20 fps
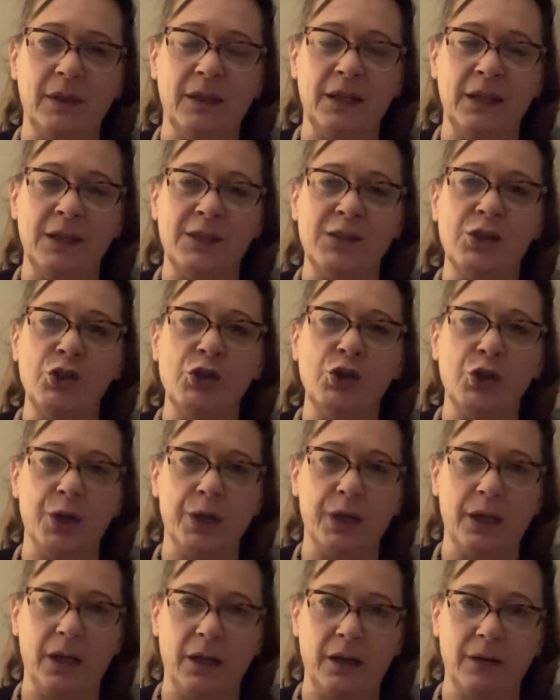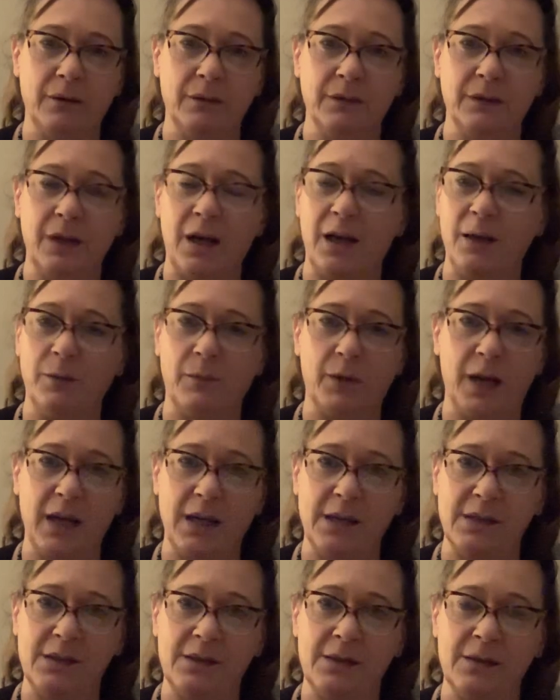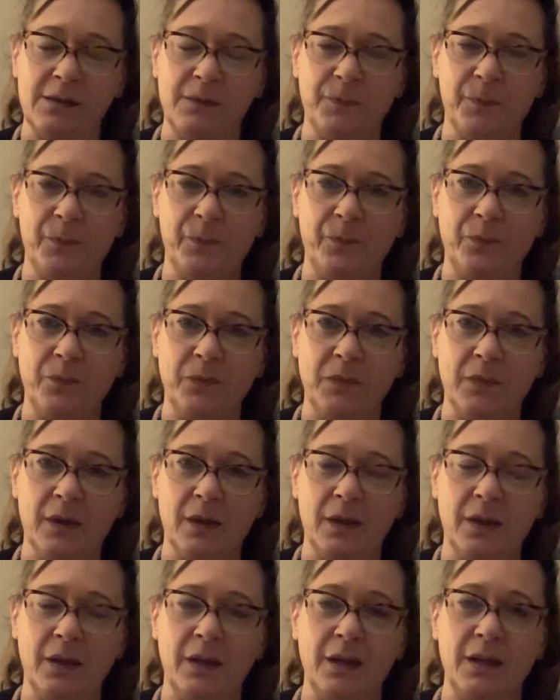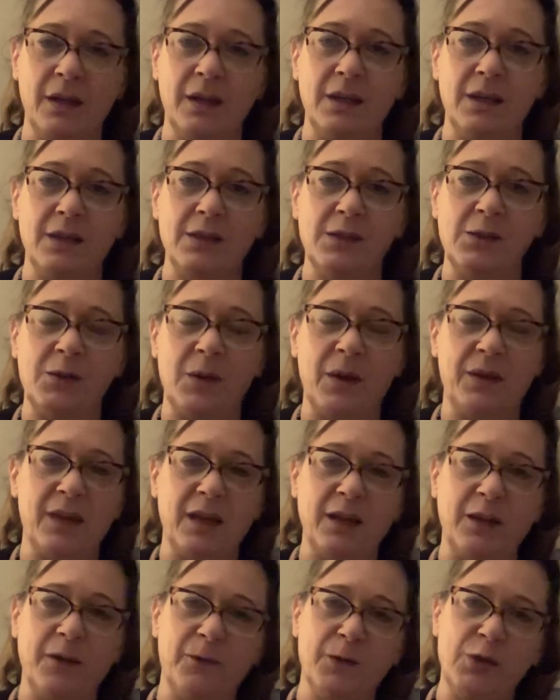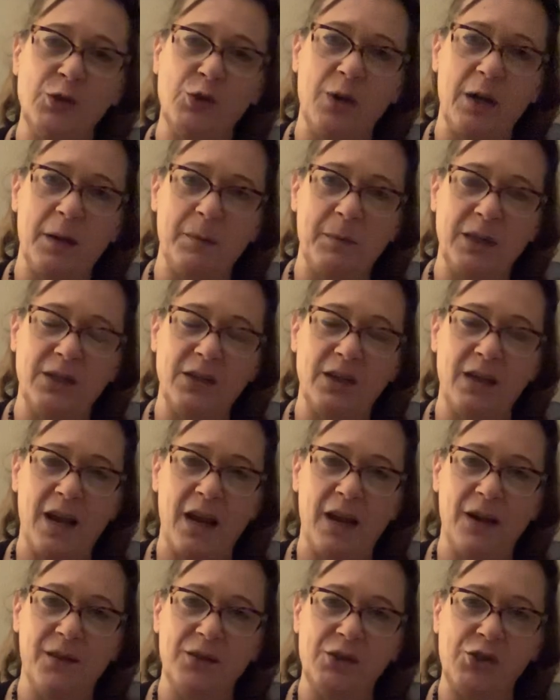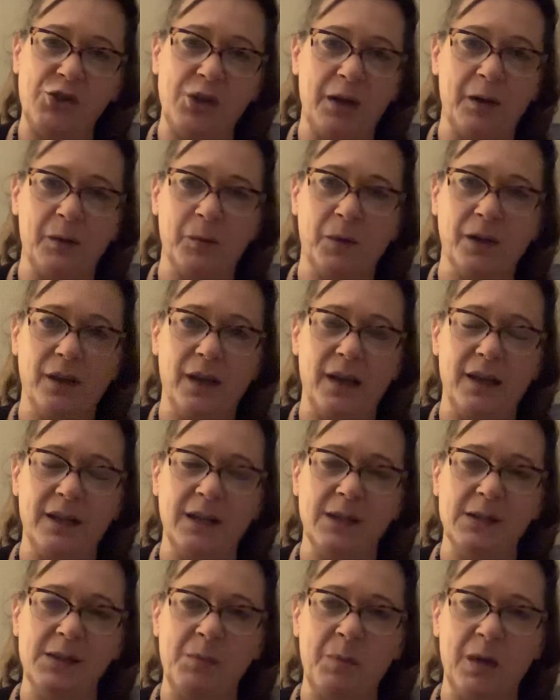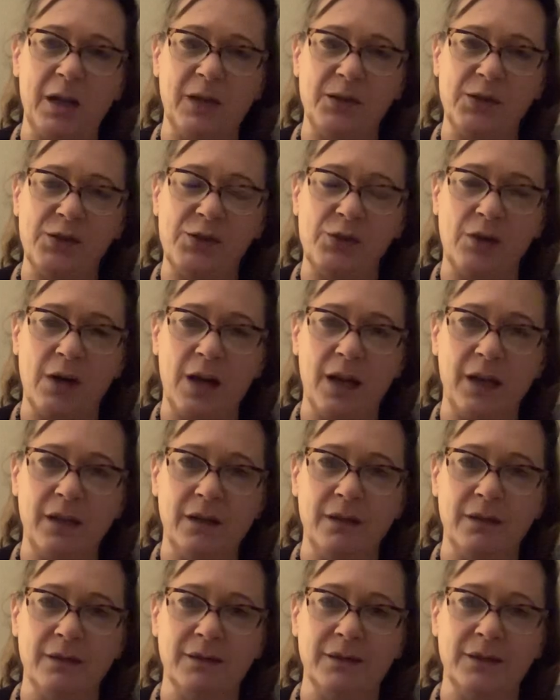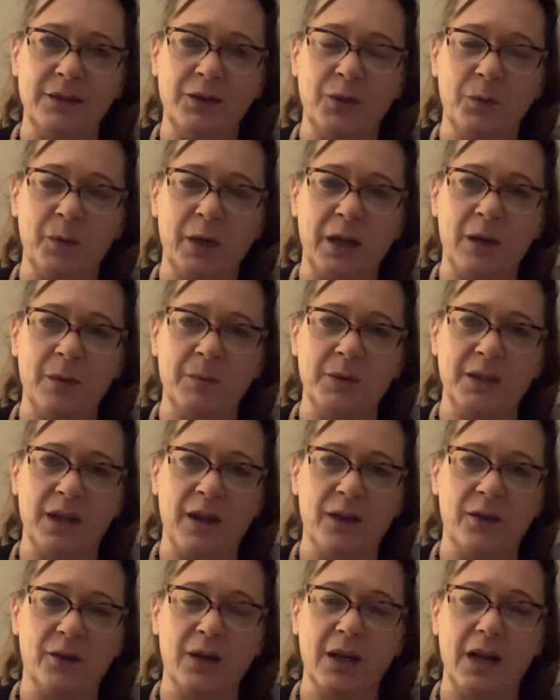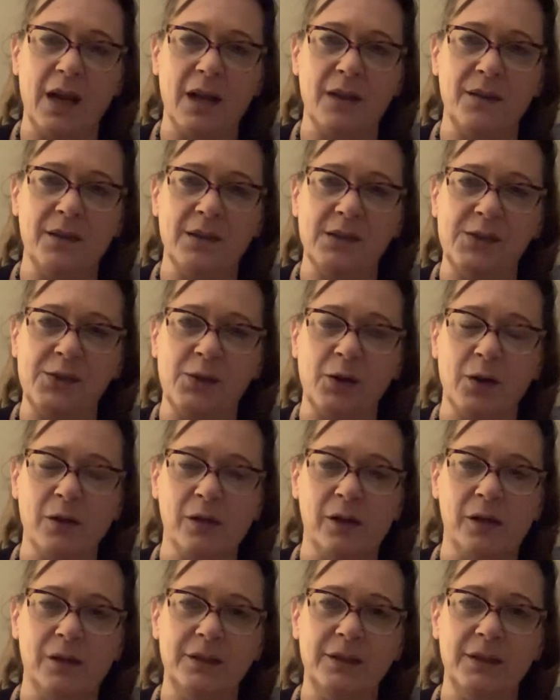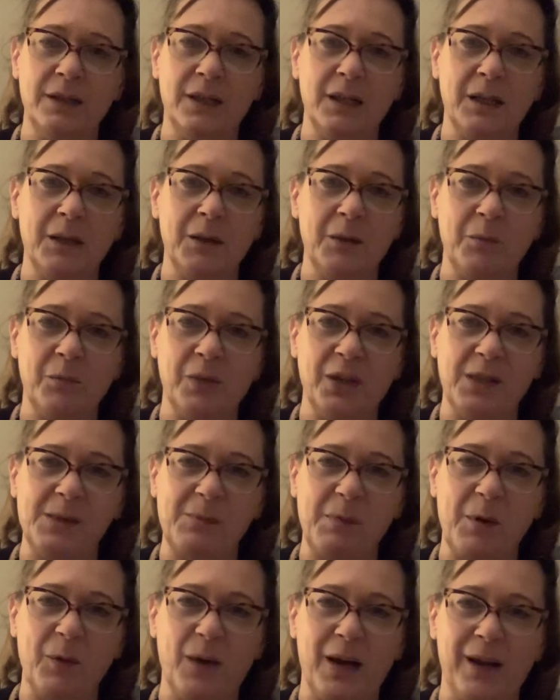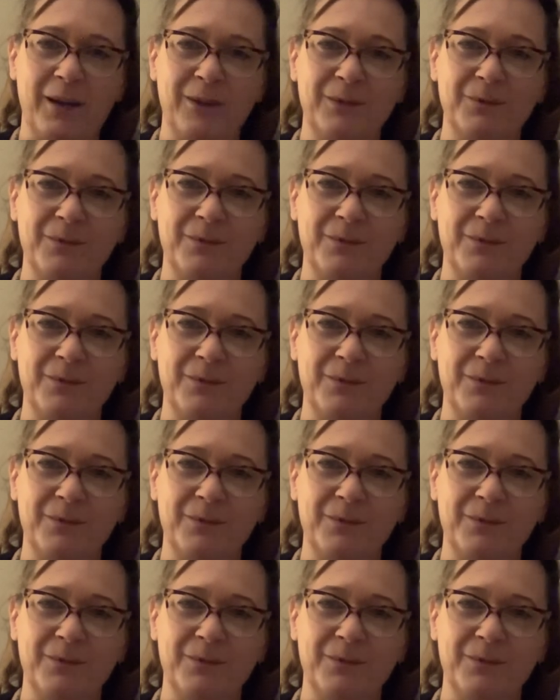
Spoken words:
it's a journey, not a race. So I thank you for joining me today on the channel where lightning is bound to strike. Until we come together again in this circle, please be well.